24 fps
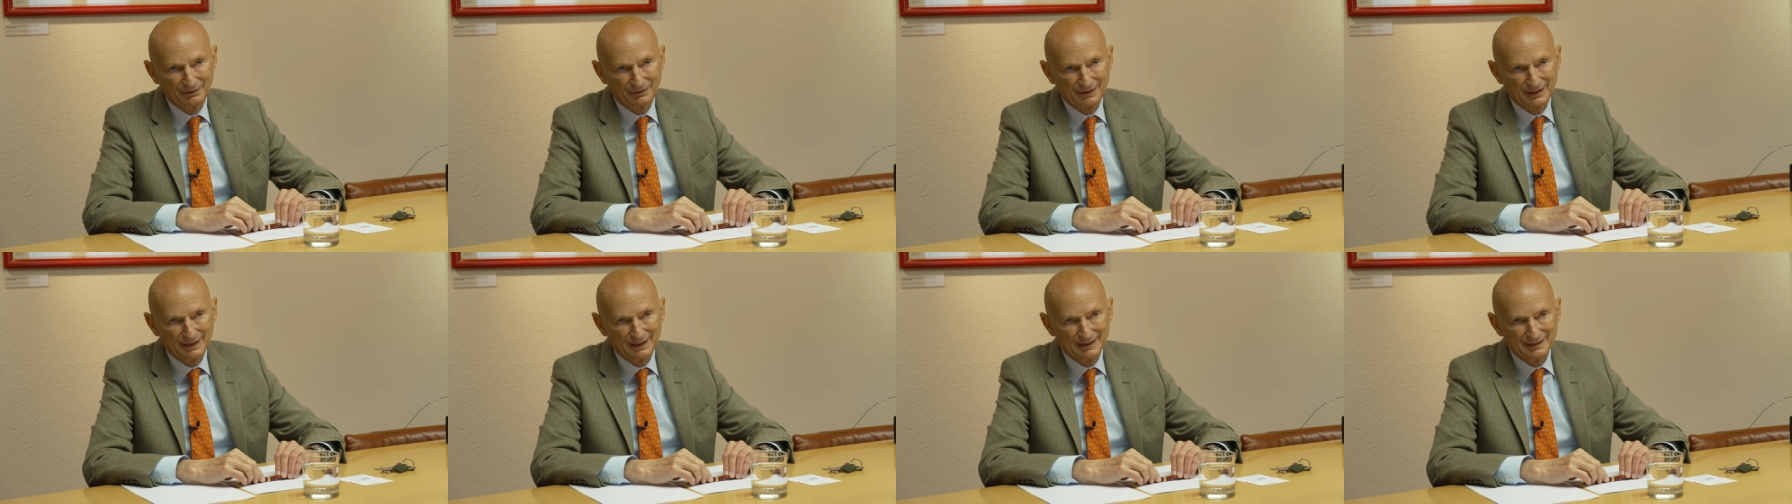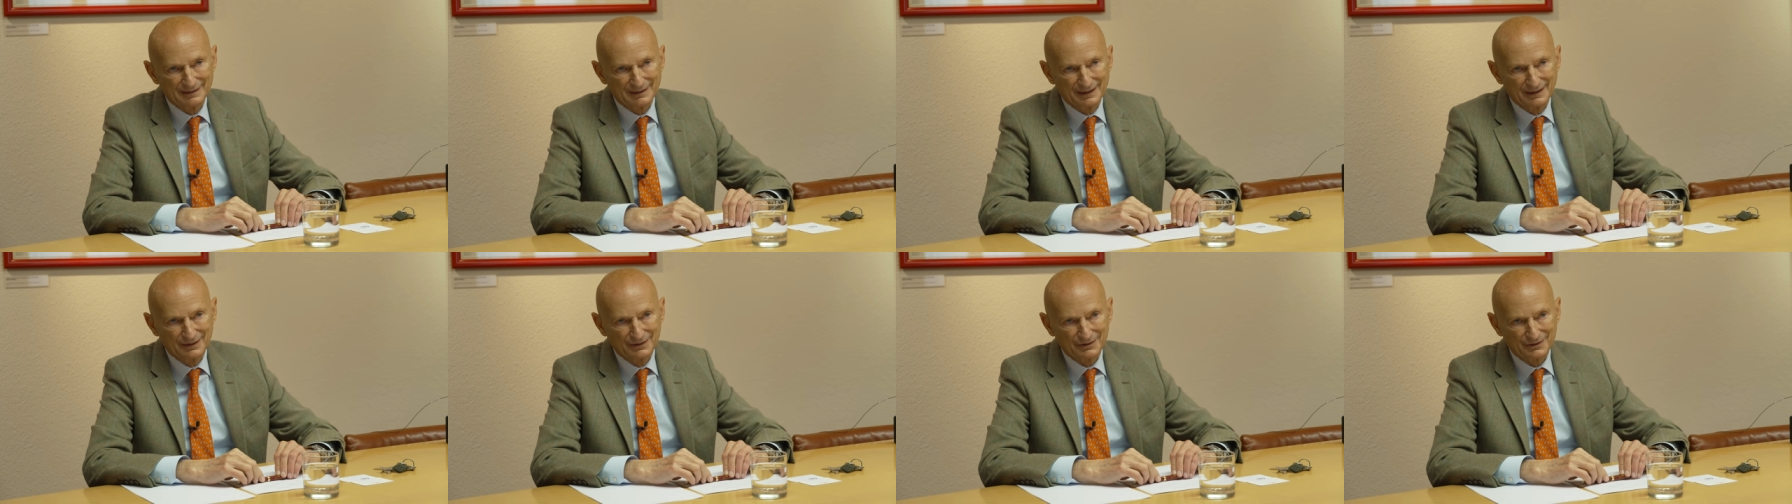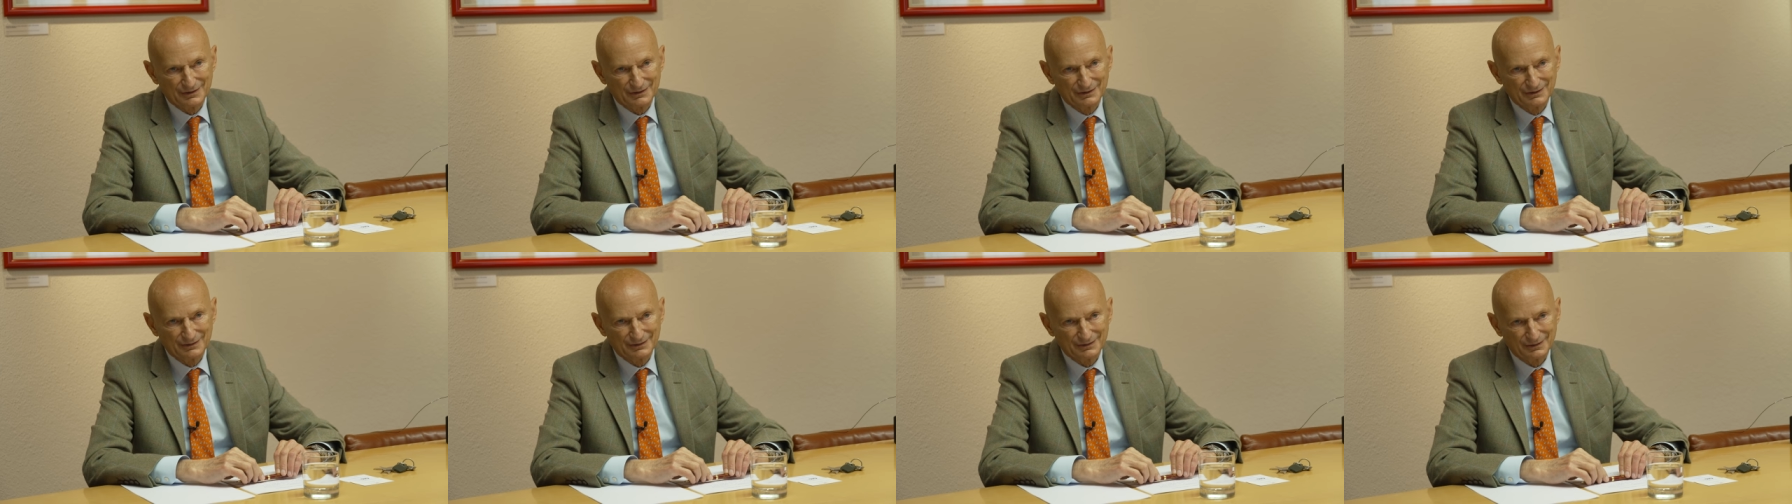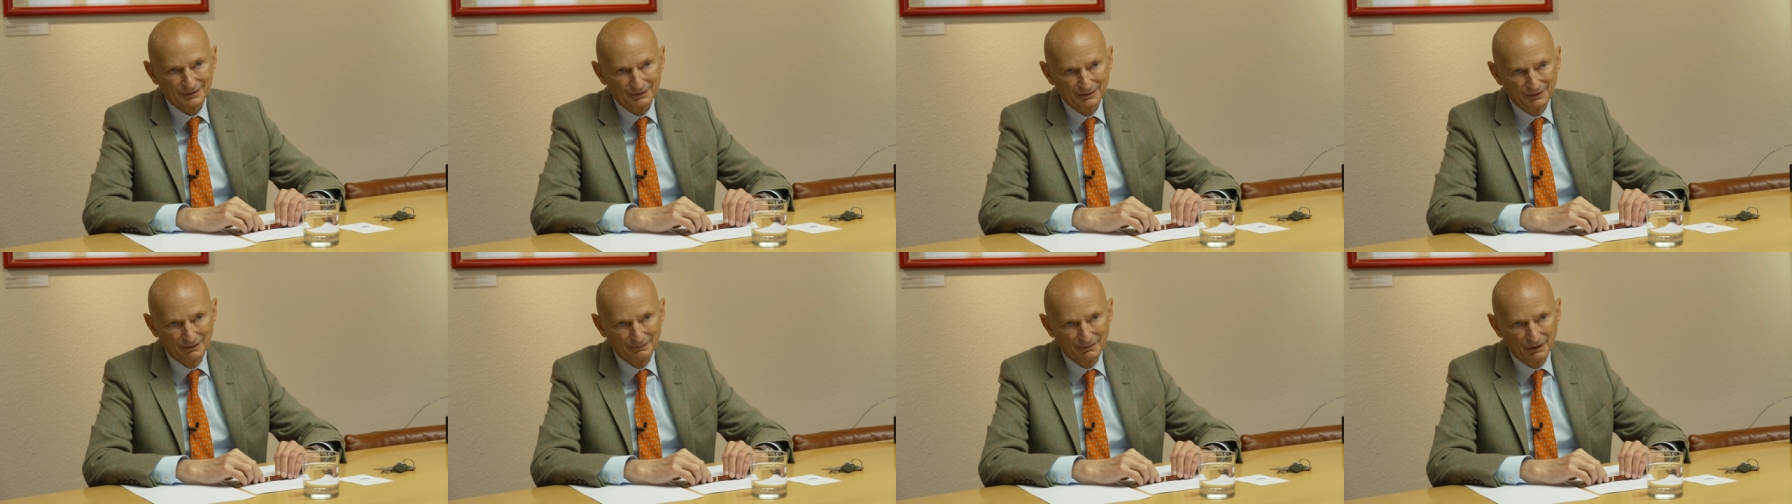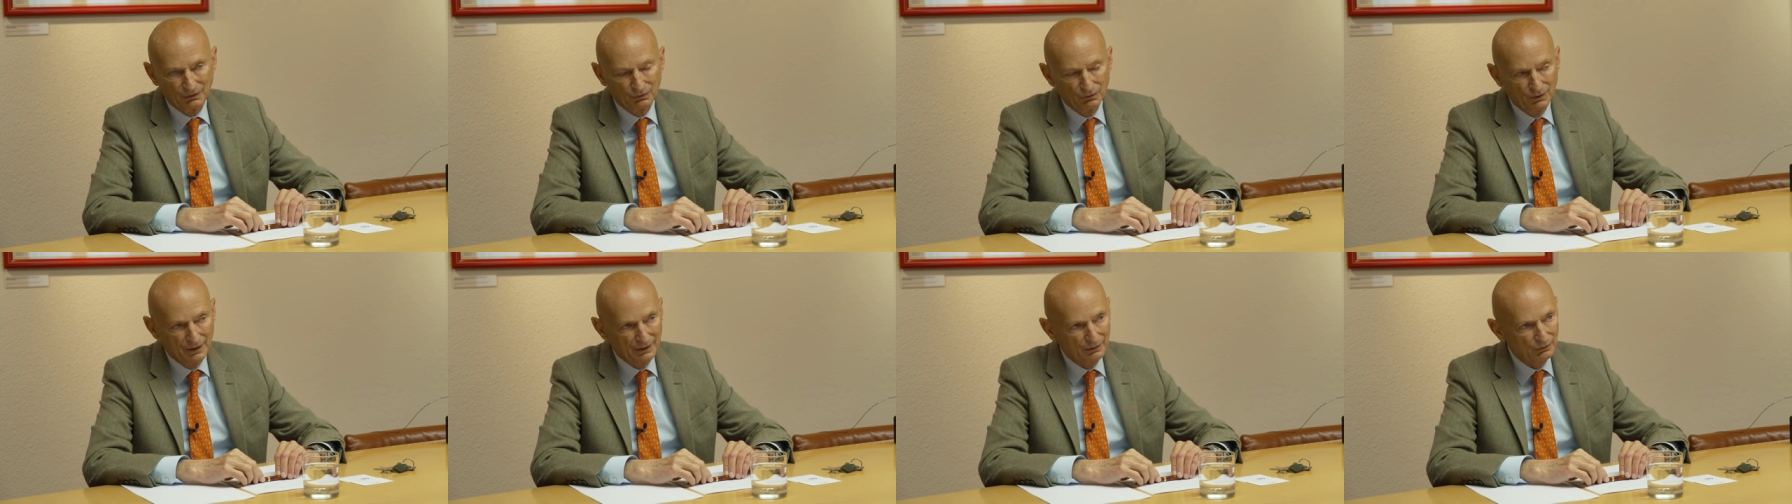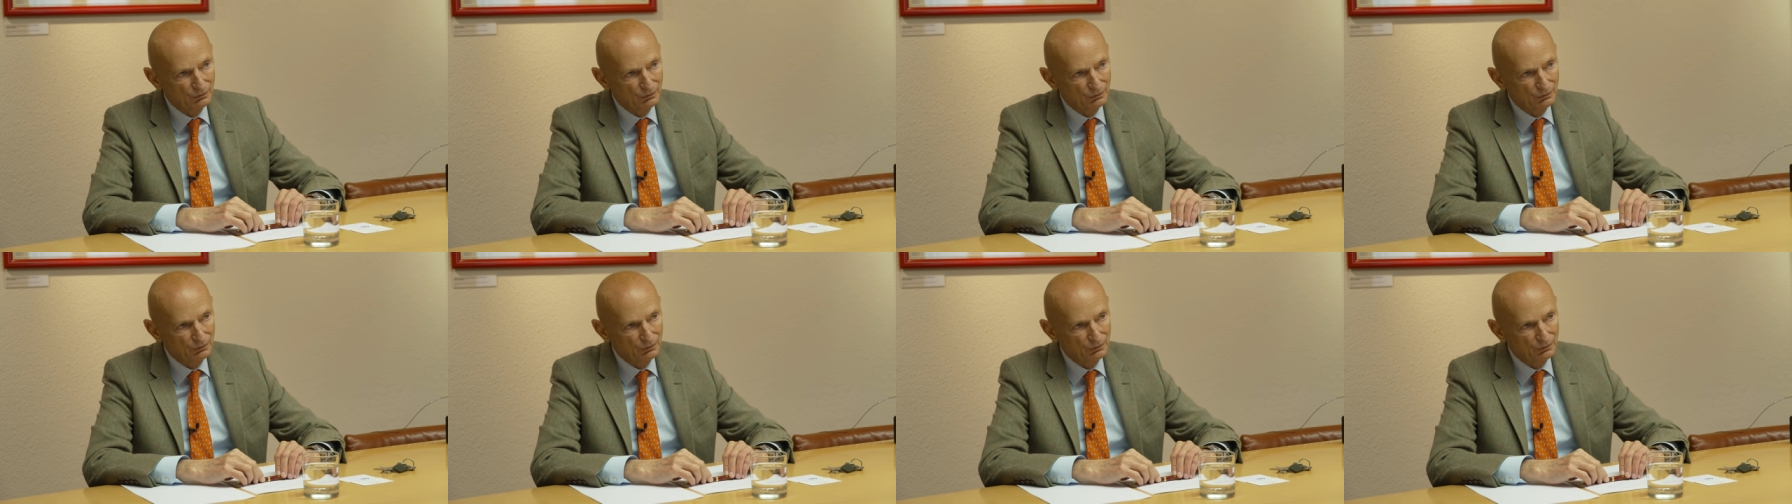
organizations who are